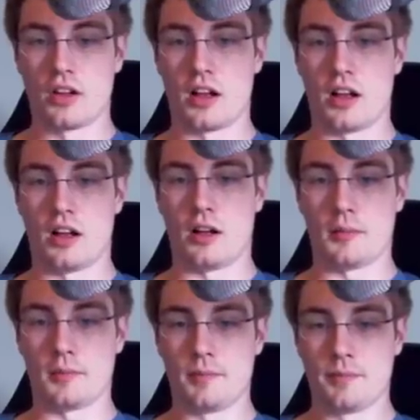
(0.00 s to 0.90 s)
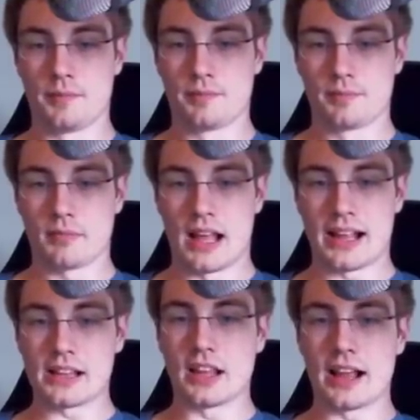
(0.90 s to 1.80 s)
Um, I
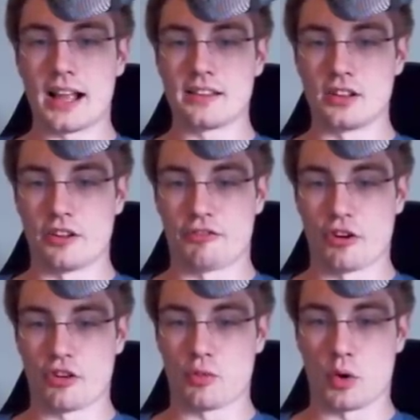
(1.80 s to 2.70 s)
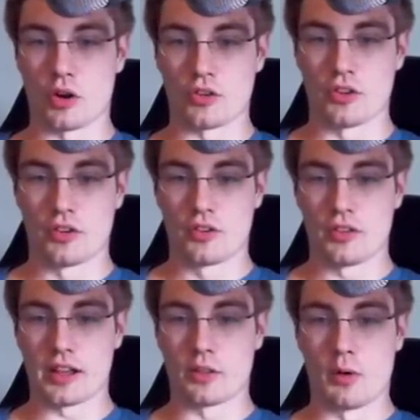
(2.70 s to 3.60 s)
got I got done the first world,
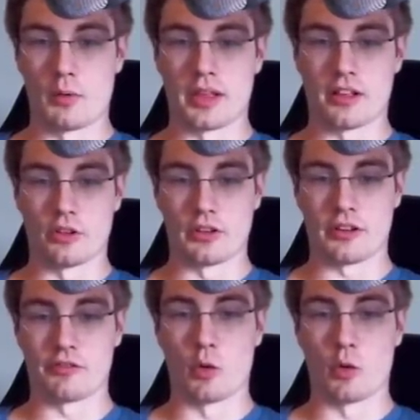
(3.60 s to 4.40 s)
like the one with like only like, mm -hmm.